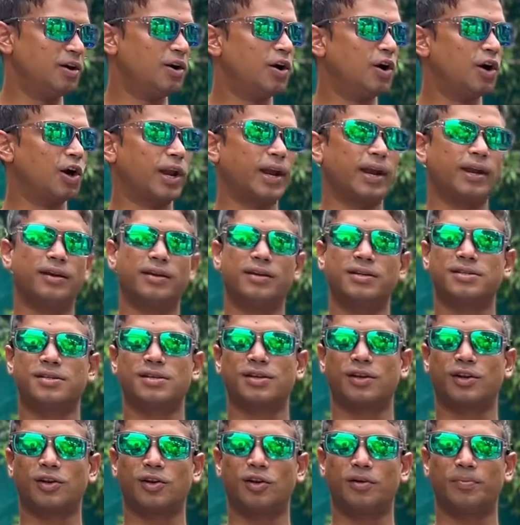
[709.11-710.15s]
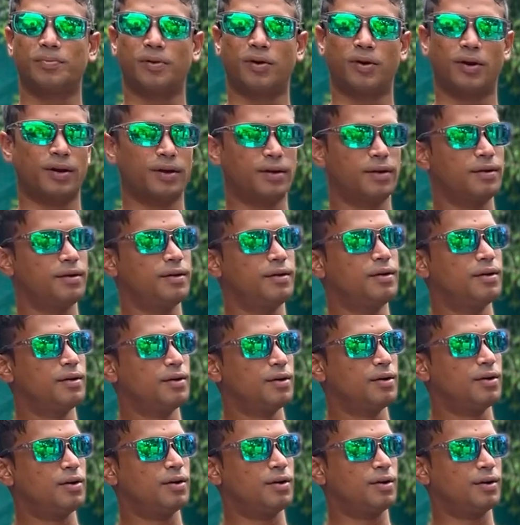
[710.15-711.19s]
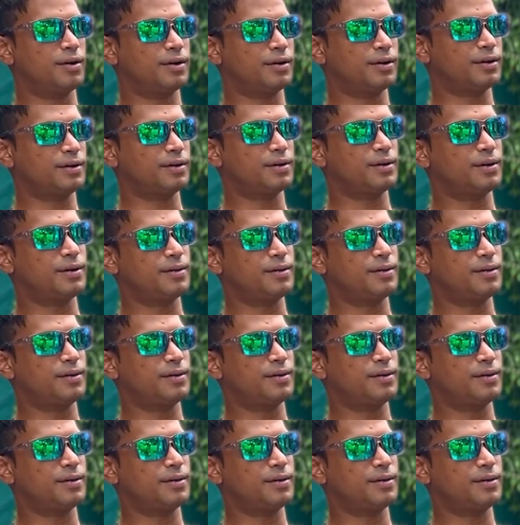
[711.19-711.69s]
horrendous into your pond, or